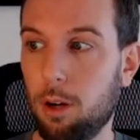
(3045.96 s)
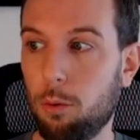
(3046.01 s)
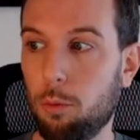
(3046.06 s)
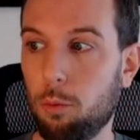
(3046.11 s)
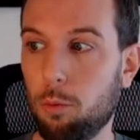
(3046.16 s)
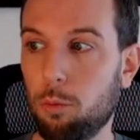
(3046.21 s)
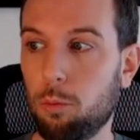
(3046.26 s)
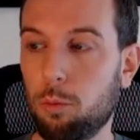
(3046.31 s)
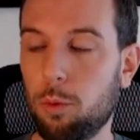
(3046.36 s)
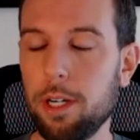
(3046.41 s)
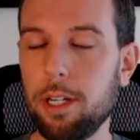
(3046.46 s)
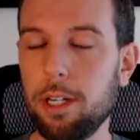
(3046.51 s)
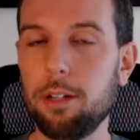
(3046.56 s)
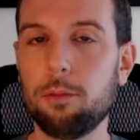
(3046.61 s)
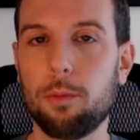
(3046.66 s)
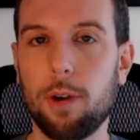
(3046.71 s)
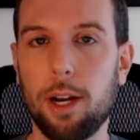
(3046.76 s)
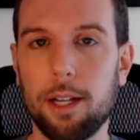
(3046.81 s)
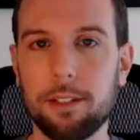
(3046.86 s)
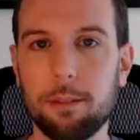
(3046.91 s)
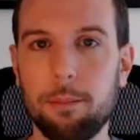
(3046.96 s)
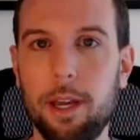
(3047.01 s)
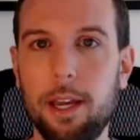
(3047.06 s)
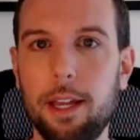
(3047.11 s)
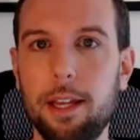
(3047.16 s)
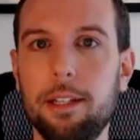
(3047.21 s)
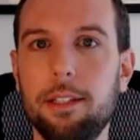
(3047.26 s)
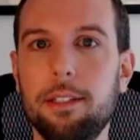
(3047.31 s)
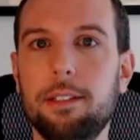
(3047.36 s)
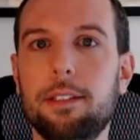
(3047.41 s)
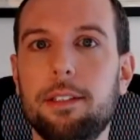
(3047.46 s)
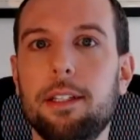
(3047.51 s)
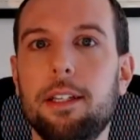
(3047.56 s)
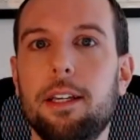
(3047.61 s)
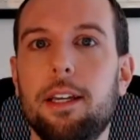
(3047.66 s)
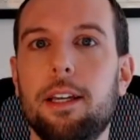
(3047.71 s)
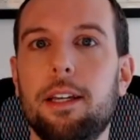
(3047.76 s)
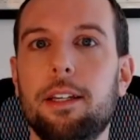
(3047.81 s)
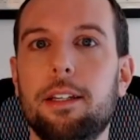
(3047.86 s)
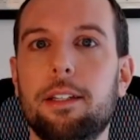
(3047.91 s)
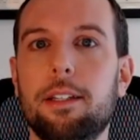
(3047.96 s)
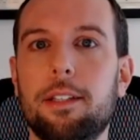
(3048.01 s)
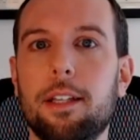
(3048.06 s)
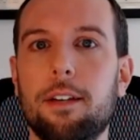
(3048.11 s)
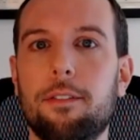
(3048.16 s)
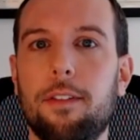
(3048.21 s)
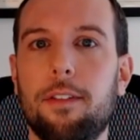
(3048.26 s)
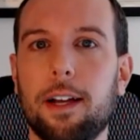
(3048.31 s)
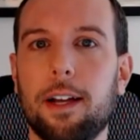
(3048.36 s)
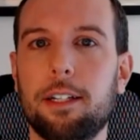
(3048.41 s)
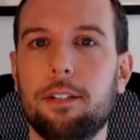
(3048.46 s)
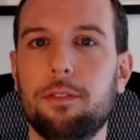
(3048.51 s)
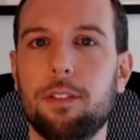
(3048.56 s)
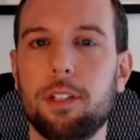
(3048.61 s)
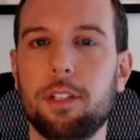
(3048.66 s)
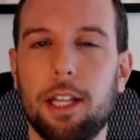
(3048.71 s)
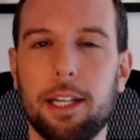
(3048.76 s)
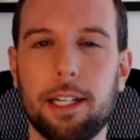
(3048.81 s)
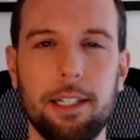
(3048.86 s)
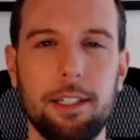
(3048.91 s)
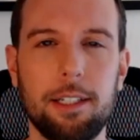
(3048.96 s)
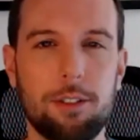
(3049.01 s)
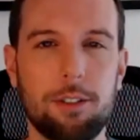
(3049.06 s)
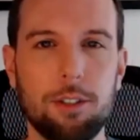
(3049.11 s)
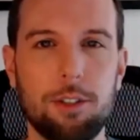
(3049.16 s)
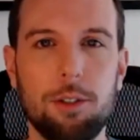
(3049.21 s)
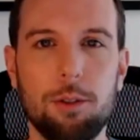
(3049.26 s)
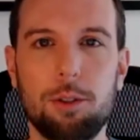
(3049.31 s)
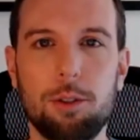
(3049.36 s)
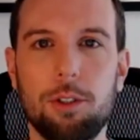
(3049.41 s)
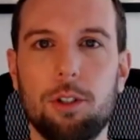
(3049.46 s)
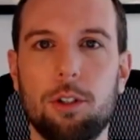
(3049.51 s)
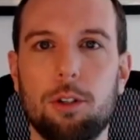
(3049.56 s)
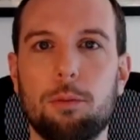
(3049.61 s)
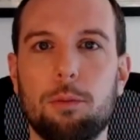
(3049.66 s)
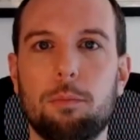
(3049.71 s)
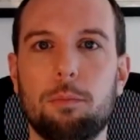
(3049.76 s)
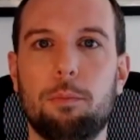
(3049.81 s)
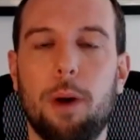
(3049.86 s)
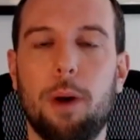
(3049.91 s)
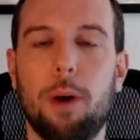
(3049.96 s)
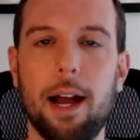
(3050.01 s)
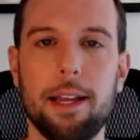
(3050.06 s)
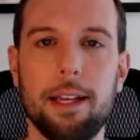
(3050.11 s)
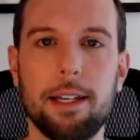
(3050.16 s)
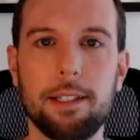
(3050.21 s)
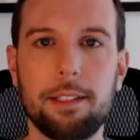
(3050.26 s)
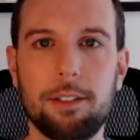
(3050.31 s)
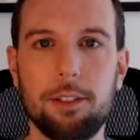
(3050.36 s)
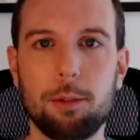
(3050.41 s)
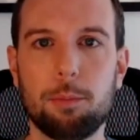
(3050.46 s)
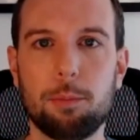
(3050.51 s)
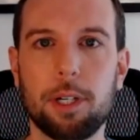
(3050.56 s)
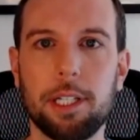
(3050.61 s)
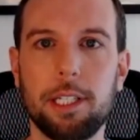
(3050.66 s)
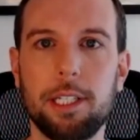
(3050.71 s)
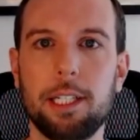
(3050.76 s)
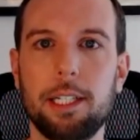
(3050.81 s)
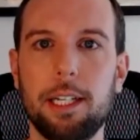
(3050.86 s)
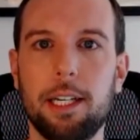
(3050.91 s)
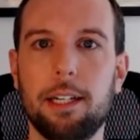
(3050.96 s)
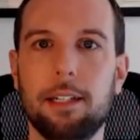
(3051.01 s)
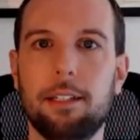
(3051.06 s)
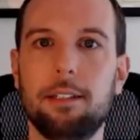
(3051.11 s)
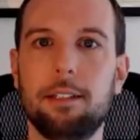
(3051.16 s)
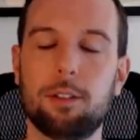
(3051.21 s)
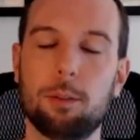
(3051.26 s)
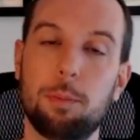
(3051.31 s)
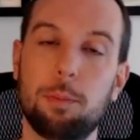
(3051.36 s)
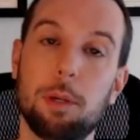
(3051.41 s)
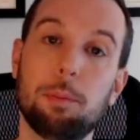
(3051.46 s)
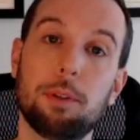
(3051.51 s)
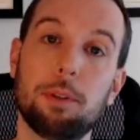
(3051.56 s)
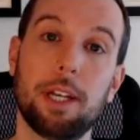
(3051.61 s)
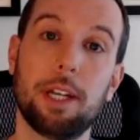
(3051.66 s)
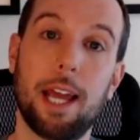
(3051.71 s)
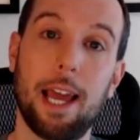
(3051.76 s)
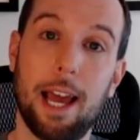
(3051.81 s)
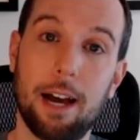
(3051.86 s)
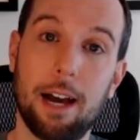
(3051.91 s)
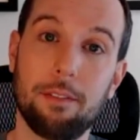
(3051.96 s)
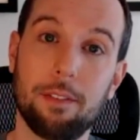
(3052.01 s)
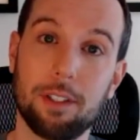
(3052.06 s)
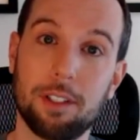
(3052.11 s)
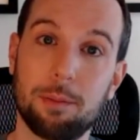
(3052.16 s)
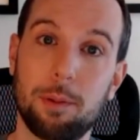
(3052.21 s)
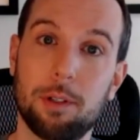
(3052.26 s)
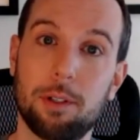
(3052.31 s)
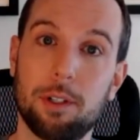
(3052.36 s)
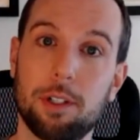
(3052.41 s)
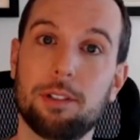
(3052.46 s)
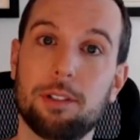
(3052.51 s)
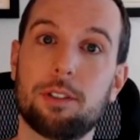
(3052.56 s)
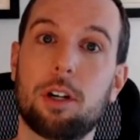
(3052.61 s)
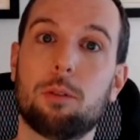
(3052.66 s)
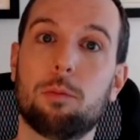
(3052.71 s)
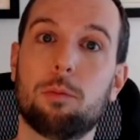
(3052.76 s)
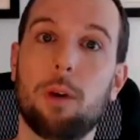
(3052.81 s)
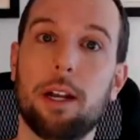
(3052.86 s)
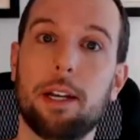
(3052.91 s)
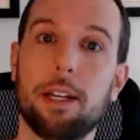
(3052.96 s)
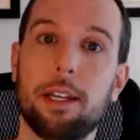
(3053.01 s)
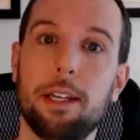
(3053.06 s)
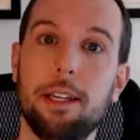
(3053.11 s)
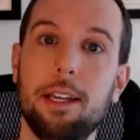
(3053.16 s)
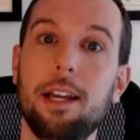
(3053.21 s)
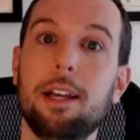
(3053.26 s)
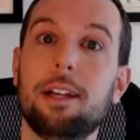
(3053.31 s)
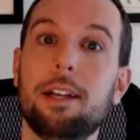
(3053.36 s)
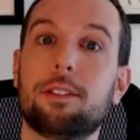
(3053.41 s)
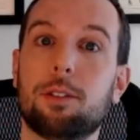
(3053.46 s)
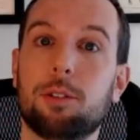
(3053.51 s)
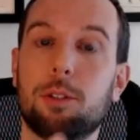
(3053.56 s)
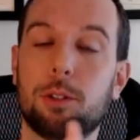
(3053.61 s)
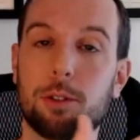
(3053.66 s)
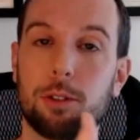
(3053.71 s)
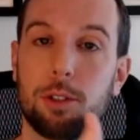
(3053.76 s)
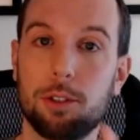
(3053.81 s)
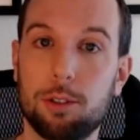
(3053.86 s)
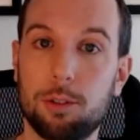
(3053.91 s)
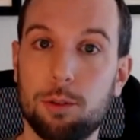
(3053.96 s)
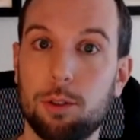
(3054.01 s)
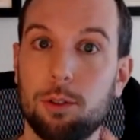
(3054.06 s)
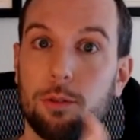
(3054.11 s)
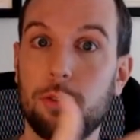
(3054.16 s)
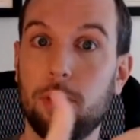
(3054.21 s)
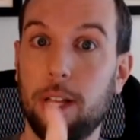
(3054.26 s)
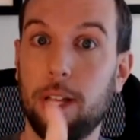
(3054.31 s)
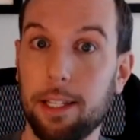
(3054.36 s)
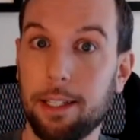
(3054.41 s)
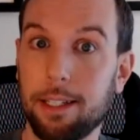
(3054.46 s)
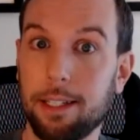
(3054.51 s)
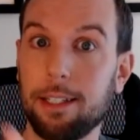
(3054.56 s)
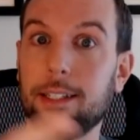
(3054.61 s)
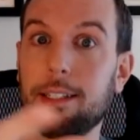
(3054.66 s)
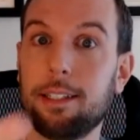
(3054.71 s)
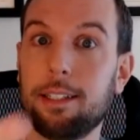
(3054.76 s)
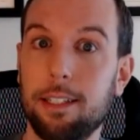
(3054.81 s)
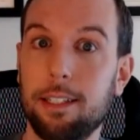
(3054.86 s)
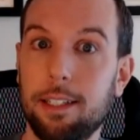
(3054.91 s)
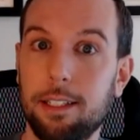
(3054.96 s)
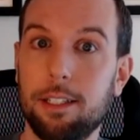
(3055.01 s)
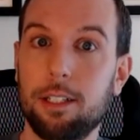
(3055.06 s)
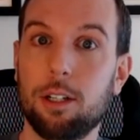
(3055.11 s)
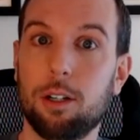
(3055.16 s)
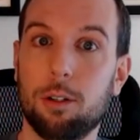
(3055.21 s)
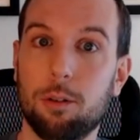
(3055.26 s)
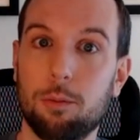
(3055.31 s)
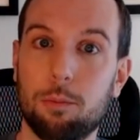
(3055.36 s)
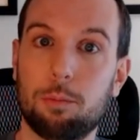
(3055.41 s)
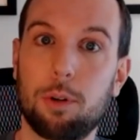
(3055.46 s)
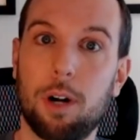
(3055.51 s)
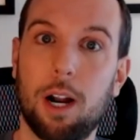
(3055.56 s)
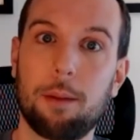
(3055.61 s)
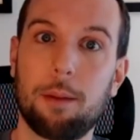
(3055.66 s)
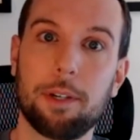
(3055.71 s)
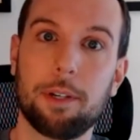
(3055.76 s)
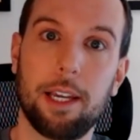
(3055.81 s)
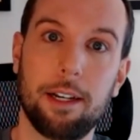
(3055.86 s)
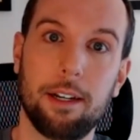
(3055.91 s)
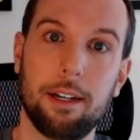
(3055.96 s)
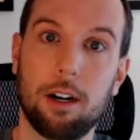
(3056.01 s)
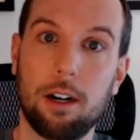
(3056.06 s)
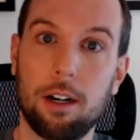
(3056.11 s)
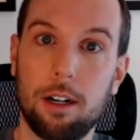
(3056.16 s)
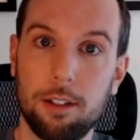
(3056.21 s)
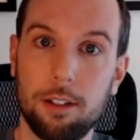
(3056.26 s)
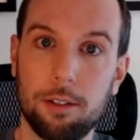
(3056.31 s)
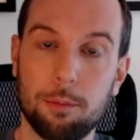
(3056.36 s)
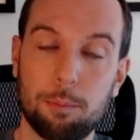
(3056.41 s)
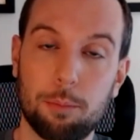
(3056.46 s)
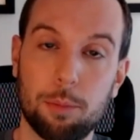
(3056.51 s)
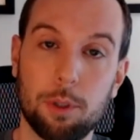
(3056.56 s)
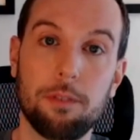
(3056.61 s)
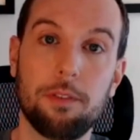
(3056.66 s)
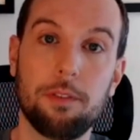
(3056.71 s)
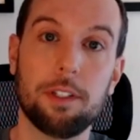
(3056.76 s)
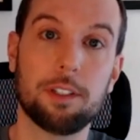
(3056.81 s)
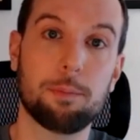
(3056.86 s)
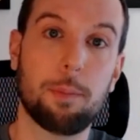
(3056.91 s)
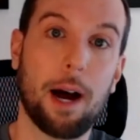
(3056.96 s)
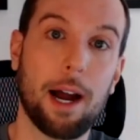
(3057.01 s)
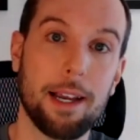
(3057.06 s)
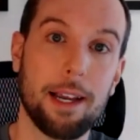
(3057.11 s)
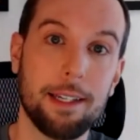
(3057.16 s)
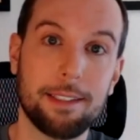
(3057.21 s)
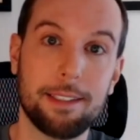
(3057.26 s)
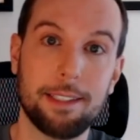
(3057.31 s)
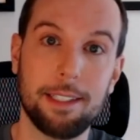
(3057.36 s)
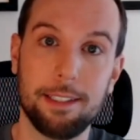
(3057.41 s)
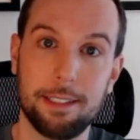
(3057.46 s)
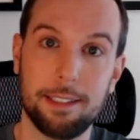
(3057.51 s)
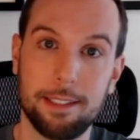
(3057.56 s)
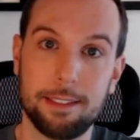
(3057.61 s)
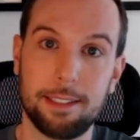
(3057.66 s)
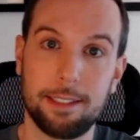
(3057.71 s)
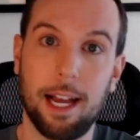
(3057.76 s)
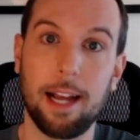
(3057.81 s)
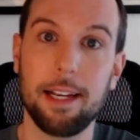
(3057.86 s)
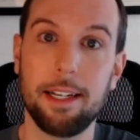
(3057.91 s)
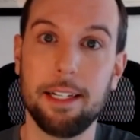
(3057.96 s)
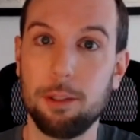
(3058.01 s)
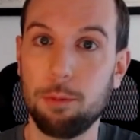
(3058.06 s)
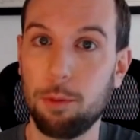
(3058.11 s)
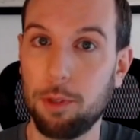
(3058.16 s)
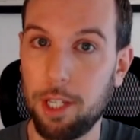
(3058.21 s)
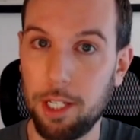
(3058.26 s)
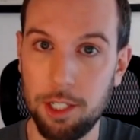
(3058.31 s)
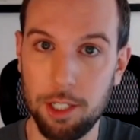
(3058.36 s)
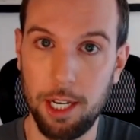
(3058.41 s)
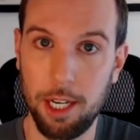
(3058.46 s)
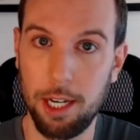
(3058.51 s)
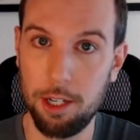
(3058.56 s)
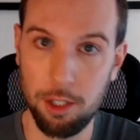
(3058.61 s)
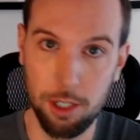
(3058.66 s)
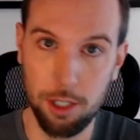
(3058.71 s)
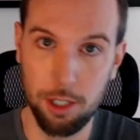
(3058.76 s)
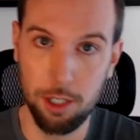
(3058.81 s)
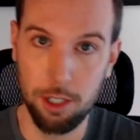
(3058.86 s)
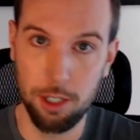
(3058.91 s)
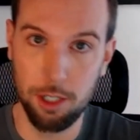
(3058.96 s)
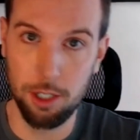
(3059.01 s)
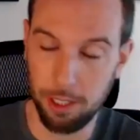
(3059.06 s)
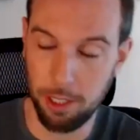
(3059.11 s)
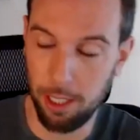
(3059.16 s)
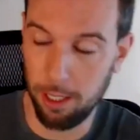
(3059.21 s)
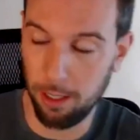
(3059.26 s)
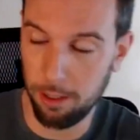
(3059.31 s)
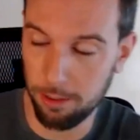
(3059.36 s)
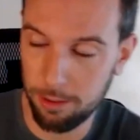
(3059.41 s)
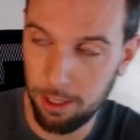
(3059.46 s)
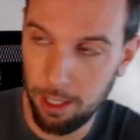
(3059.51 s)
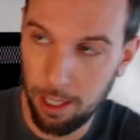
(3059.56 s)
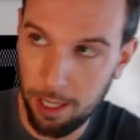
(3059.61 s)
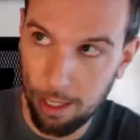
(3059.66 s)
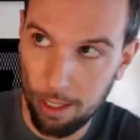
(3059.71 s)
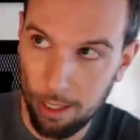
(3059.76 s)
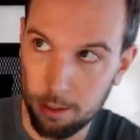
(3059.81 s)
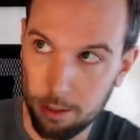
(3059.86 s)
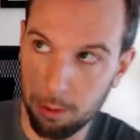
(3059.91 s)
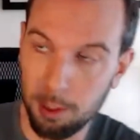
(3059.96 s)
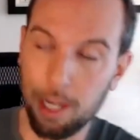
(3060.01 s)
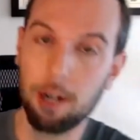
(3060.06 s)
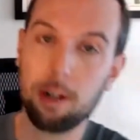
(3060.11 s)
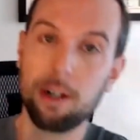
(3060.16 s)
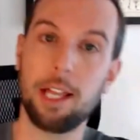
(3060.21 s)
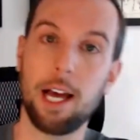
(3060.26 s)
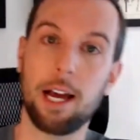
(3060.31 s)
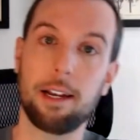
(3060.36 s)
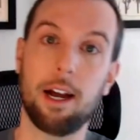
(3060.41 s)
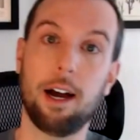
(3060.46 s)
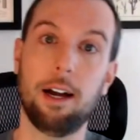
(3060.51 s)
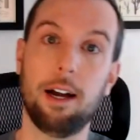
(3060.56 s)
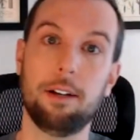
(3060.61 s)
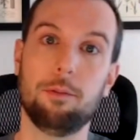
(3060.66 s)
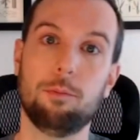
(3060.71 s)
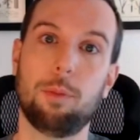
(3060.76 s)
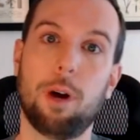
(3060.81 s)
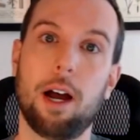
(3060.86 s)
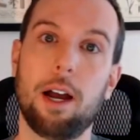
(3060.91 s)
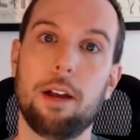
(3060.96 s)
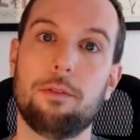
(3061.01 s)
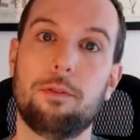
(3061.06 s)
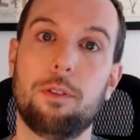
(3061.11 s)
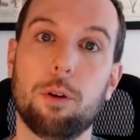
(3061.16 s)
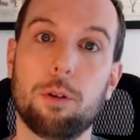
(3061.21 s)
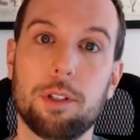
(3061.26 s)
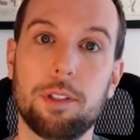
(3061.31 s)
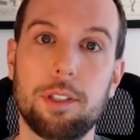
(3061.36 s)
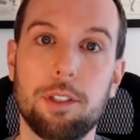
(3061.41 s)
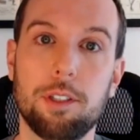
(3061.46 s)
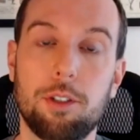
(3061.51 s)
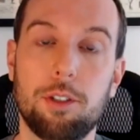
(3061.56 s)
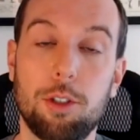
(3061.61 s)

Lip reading: reading resumes is effectively like an institutional bias. You're bringing it in. So people that have experience already, so you're just sort of like, propagating all the previous bias in society with education and everything else. You carry that on by focusing